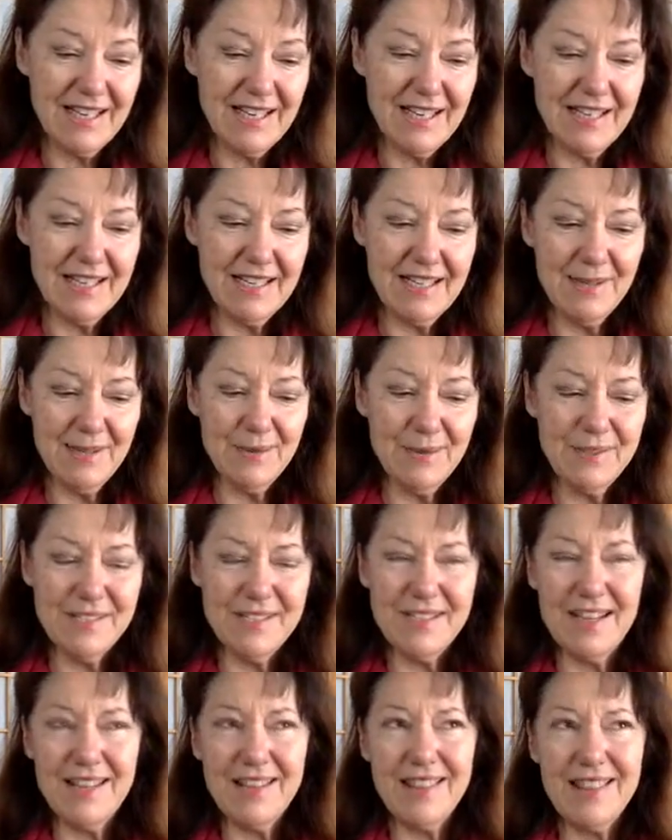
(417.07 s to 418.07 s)
And he would
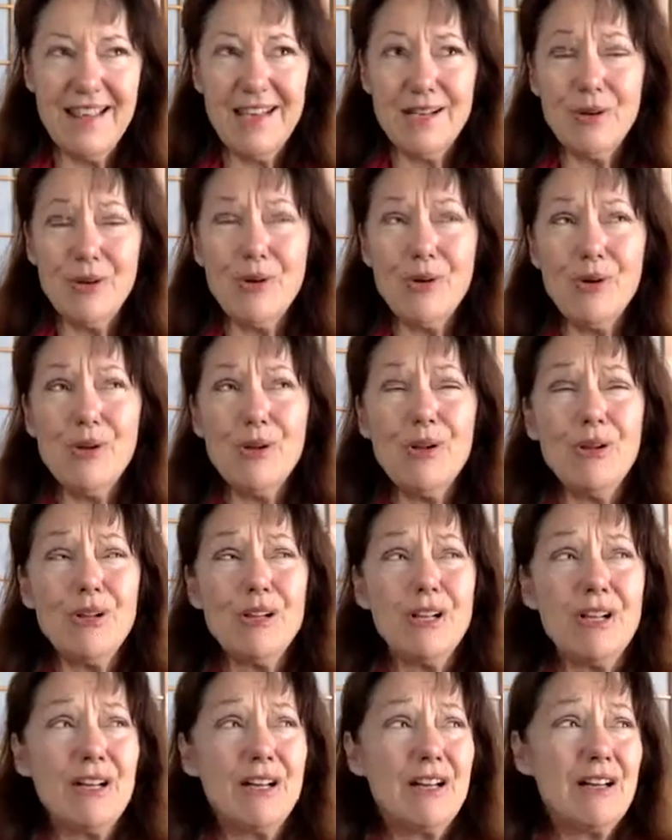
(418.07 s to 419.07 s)
say that
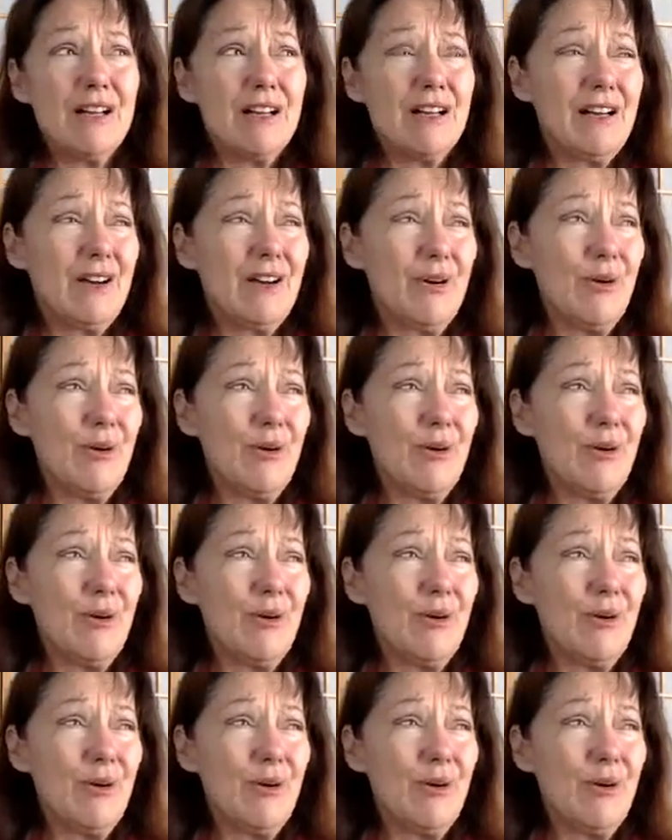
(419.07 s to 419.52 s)
the